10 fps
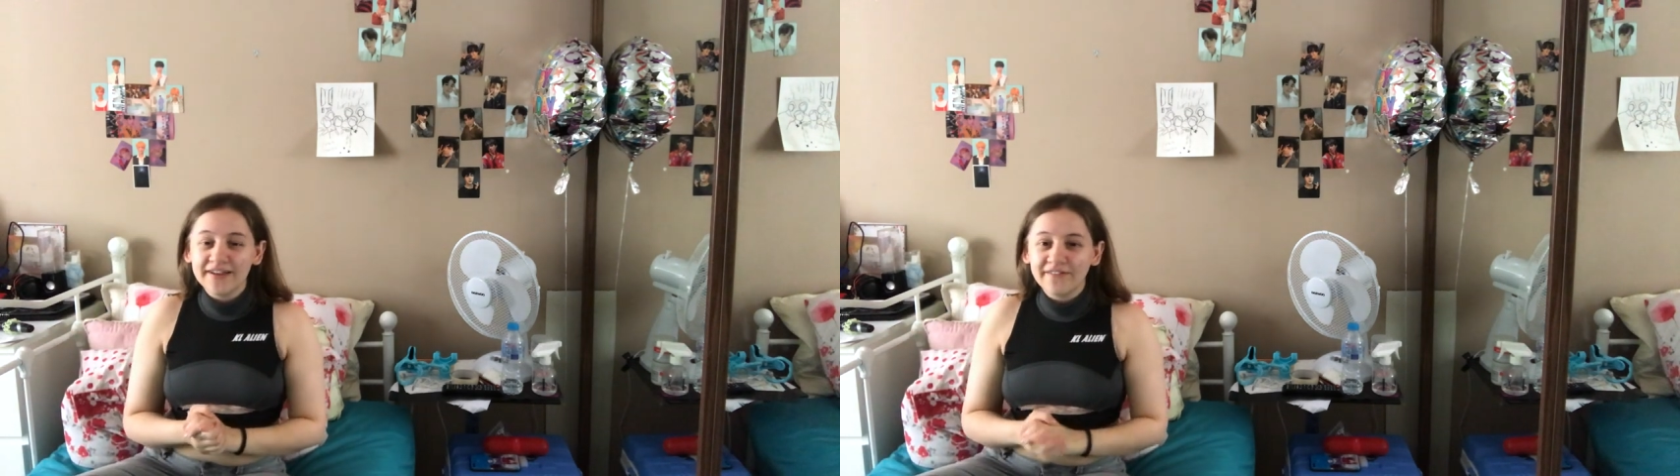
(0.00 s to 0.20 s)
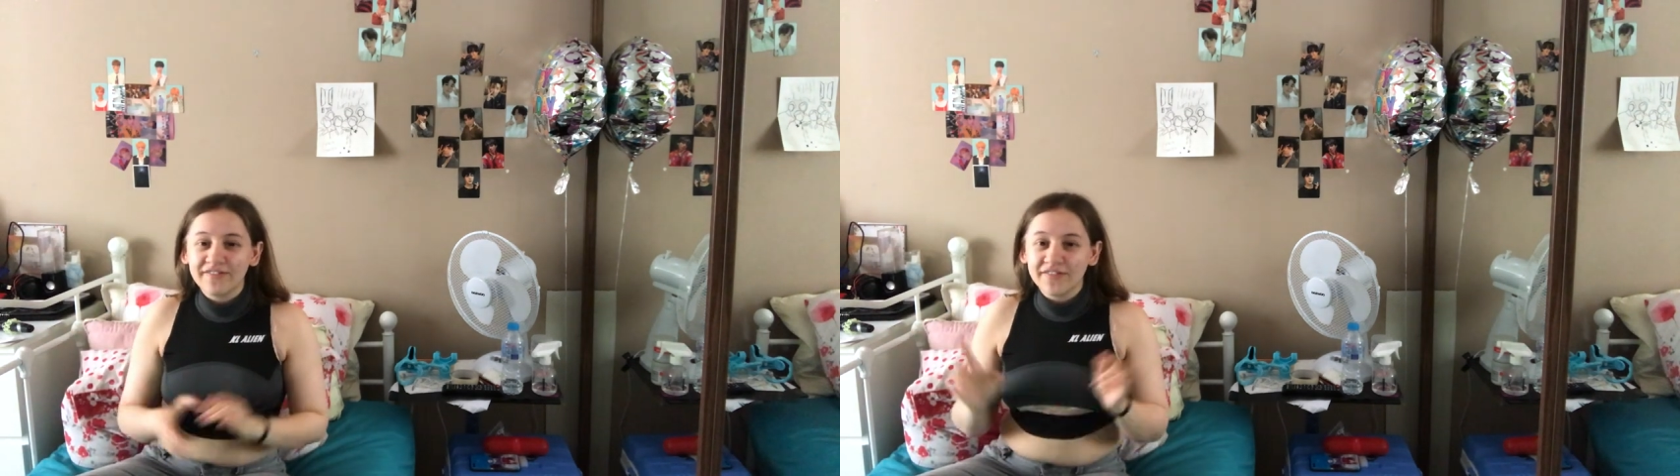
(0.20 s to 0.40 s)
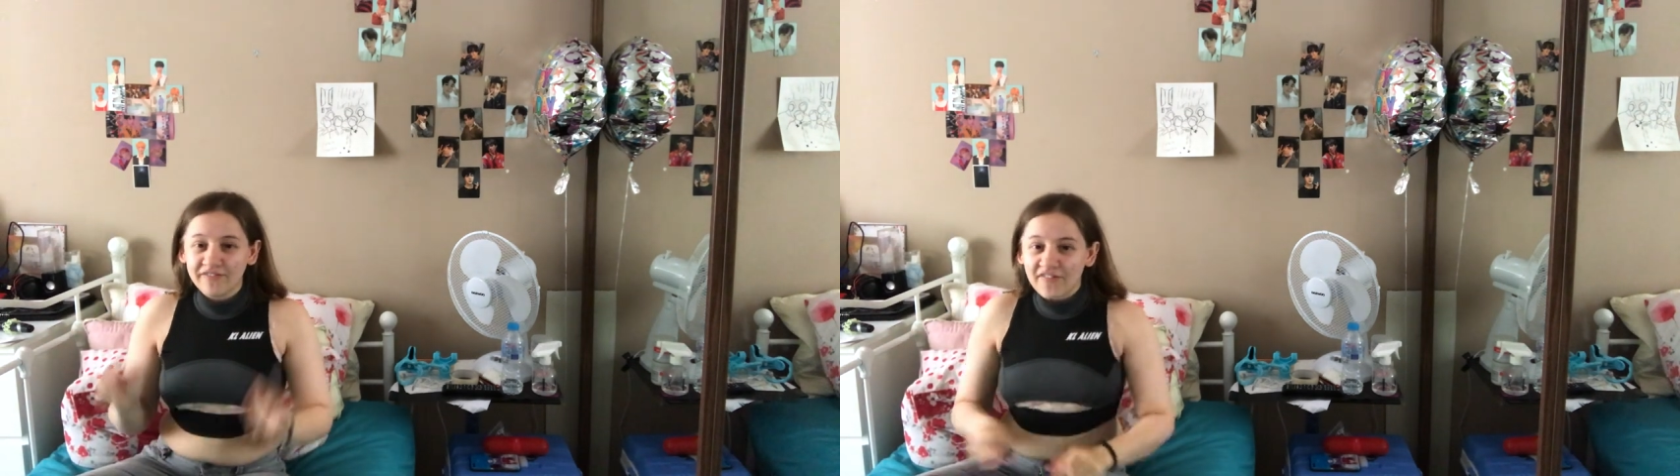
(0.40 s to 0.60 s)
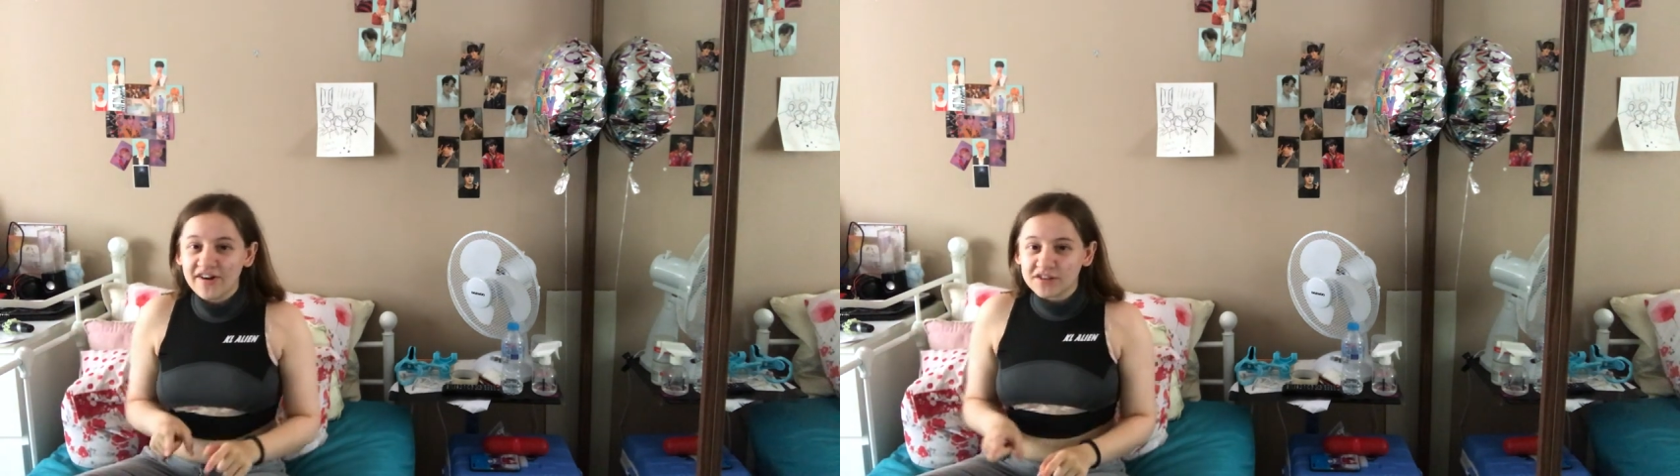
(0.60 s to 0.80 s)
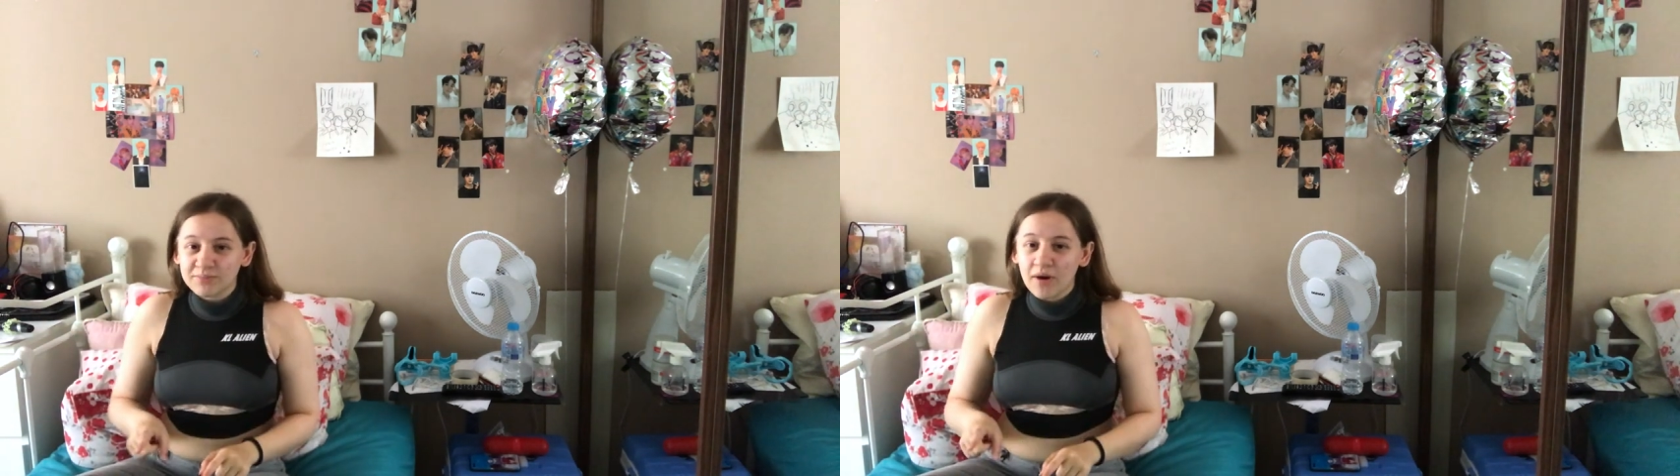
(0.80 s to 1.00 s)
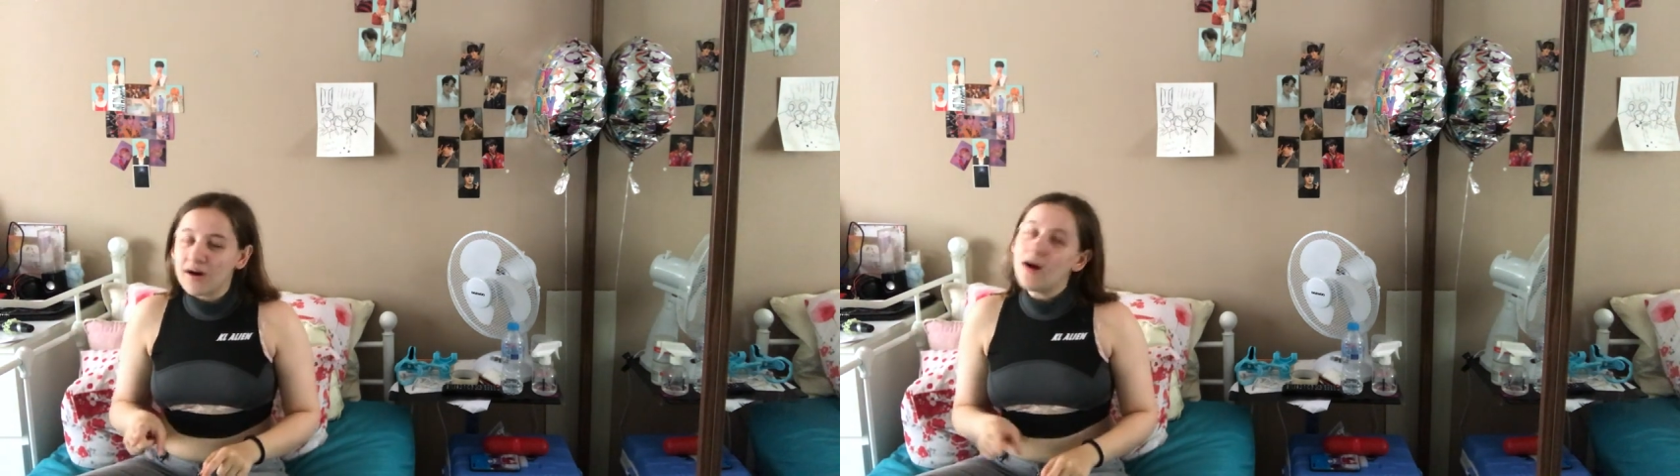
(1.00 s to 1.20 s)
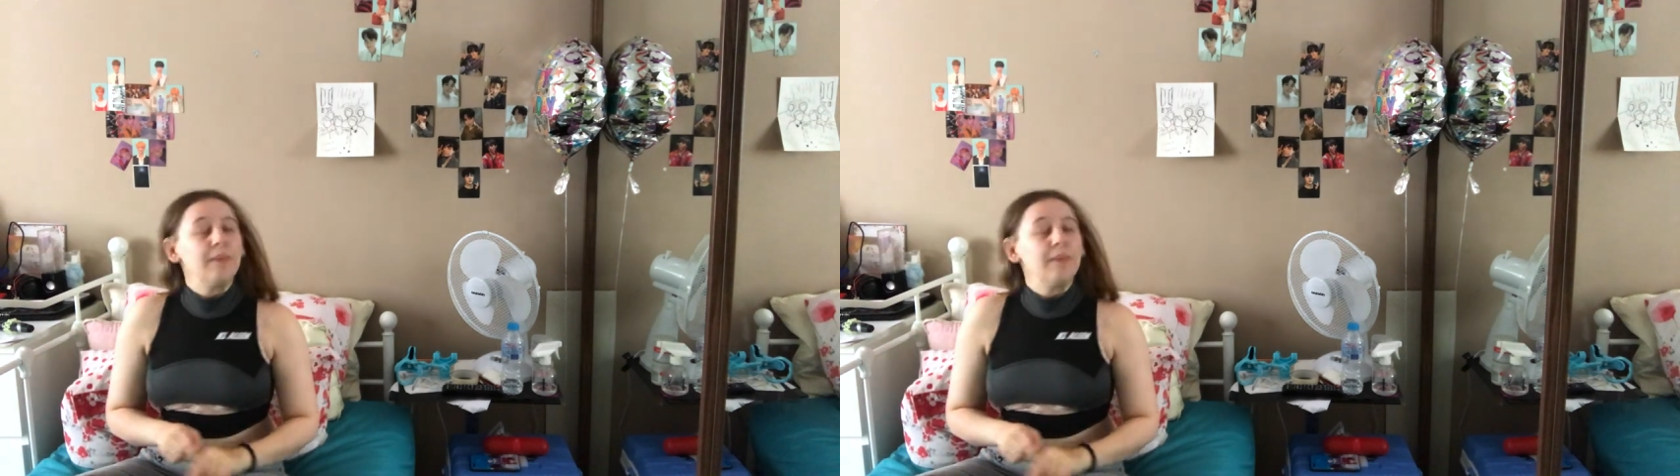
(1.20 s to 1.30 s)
it for the first part.